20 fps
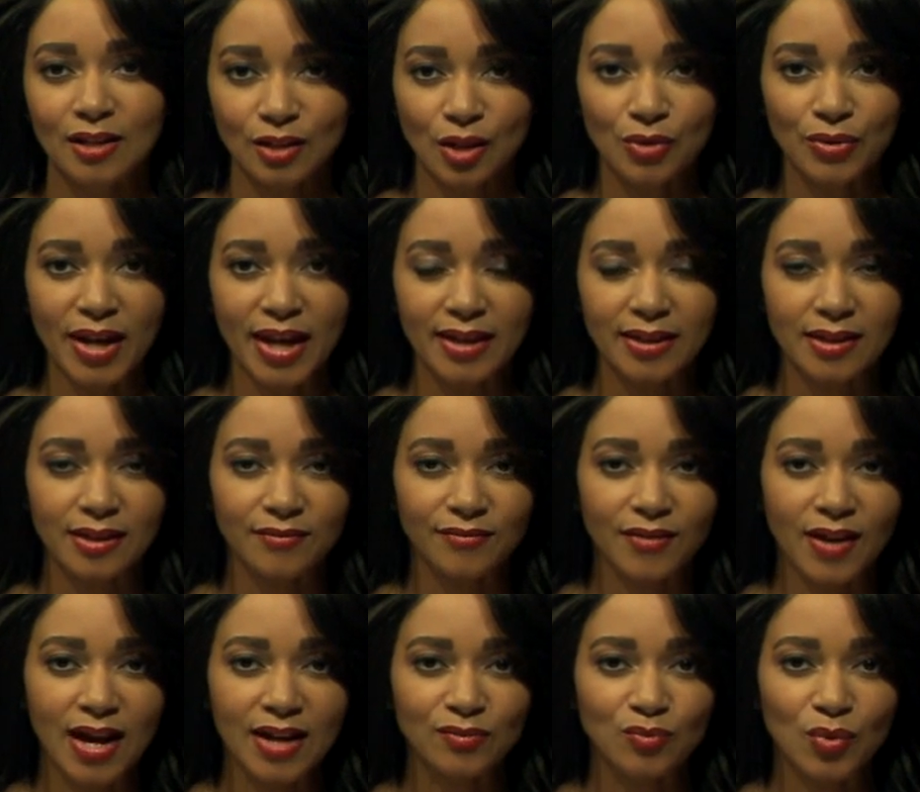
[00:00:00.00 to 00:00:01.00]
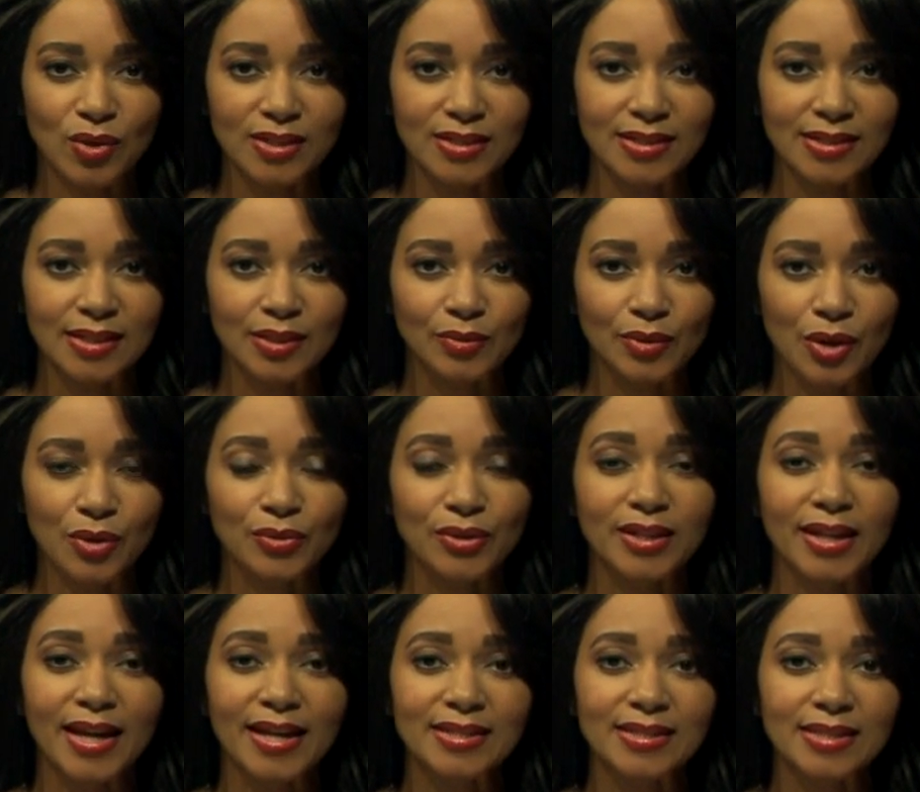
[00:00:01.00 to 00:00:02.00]
located at 510
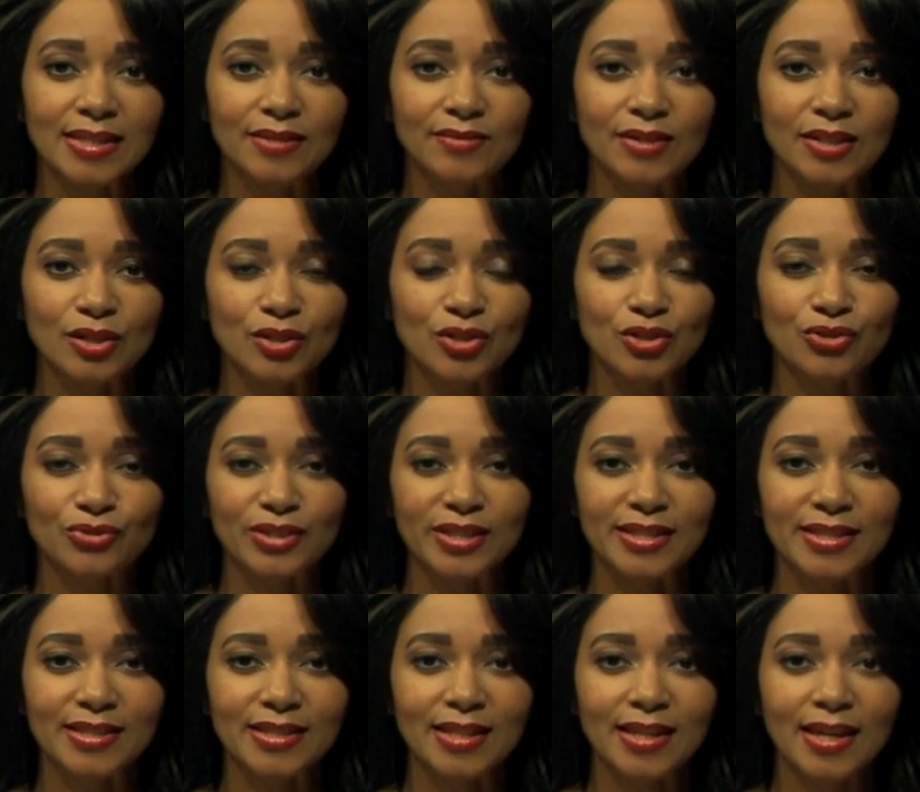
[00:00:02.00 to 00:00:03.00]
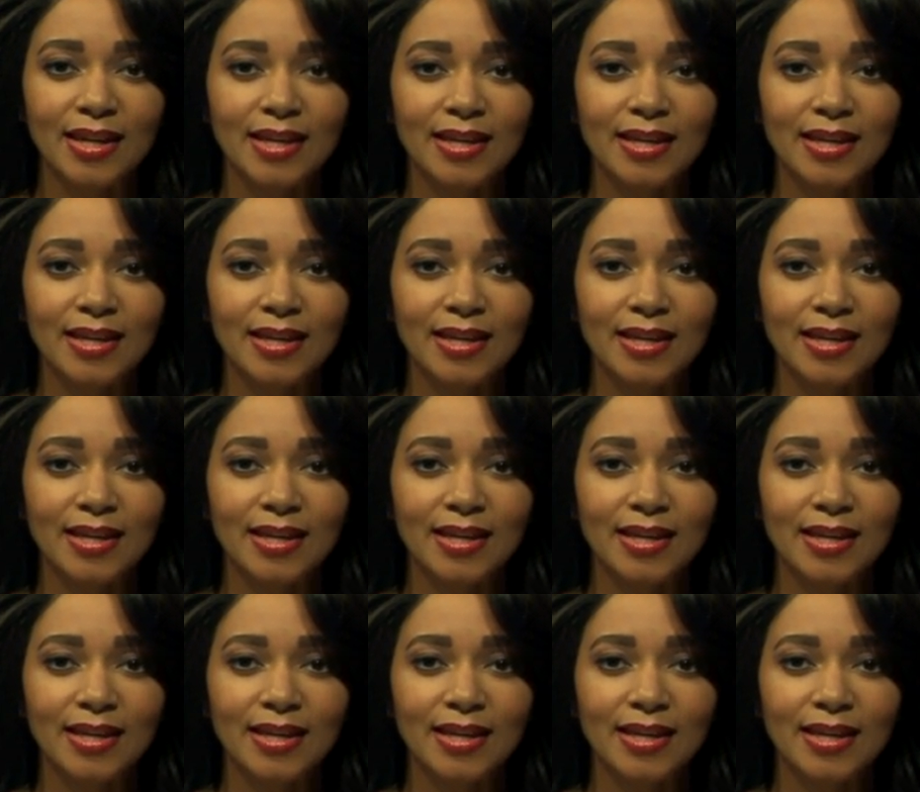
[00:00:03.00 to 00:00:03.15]
Yanceyville Street.